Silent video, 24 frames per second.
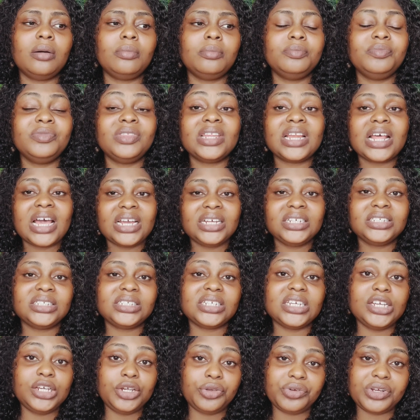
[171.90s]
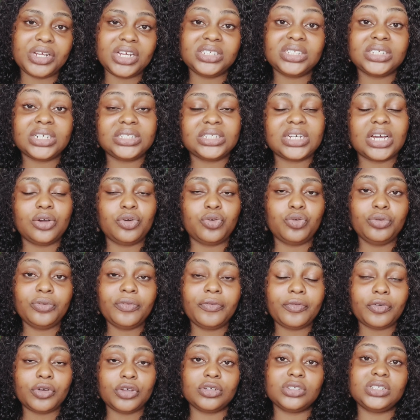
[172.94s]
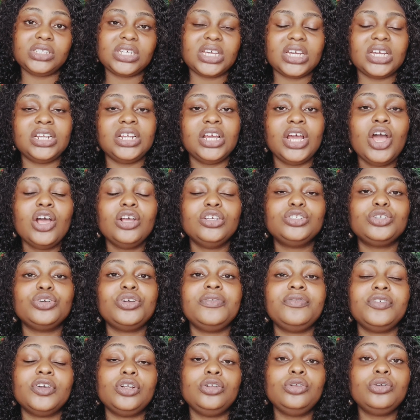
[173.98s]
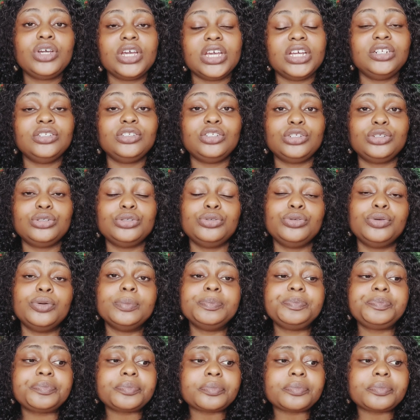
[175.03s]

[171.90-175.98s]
nice ingredients that are good for your skin. So if you're looking to